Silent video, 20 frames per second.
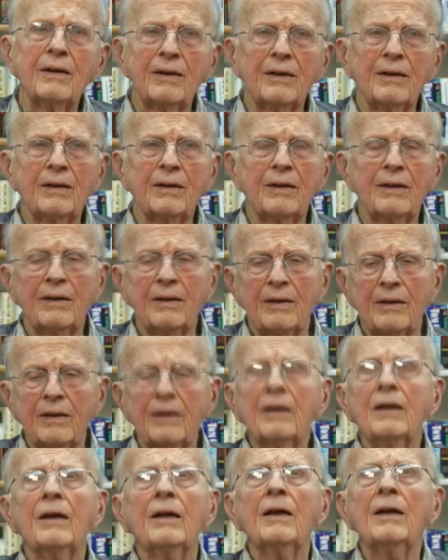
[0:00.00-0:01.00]
And we've
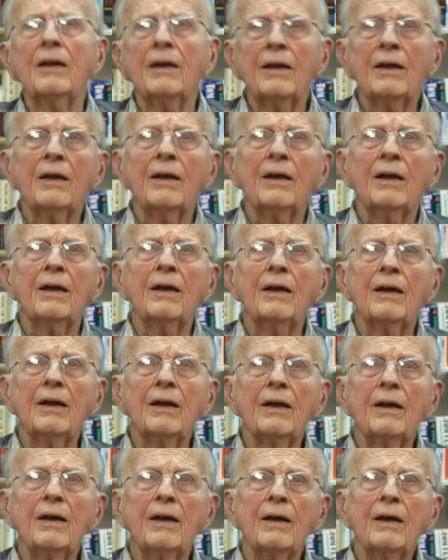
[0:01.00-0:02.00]
heard that the casualty
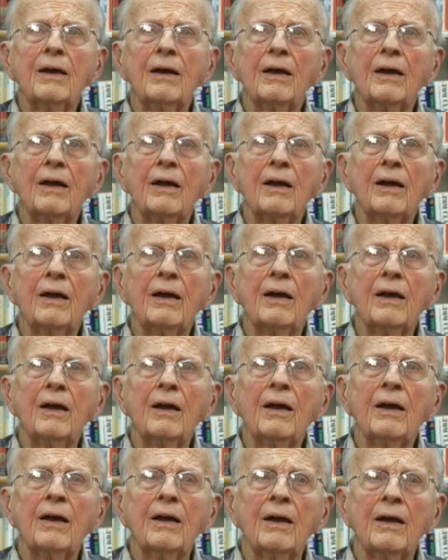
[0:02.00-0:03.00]
rates were pretty high
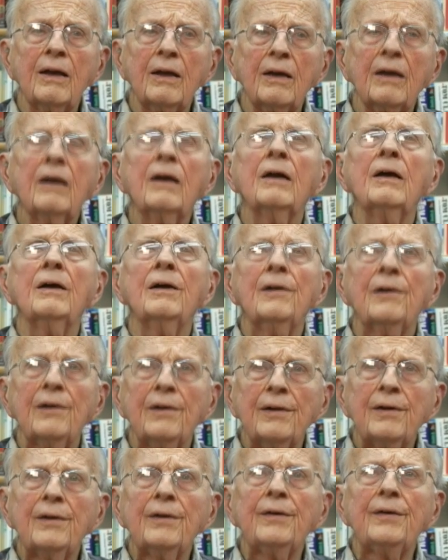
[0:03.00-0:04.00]
with the
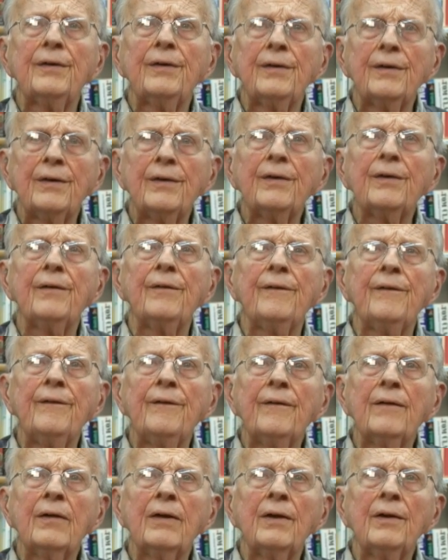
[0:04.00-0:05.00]
people who had that
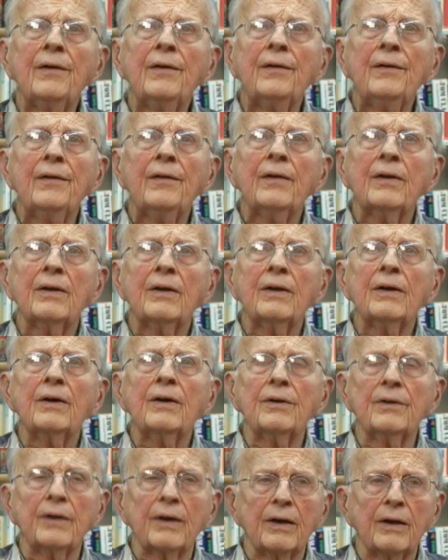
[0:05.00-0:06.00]
experience.
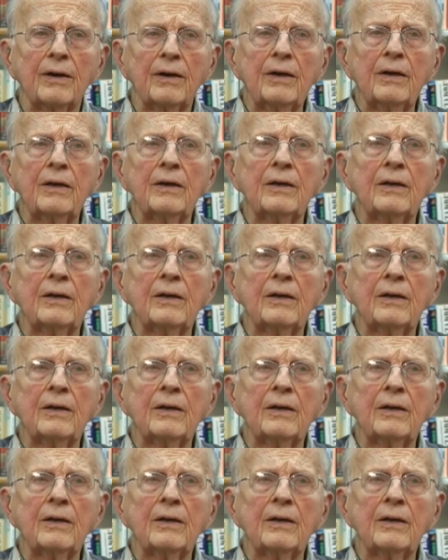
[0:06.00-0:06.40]
Oh yeah.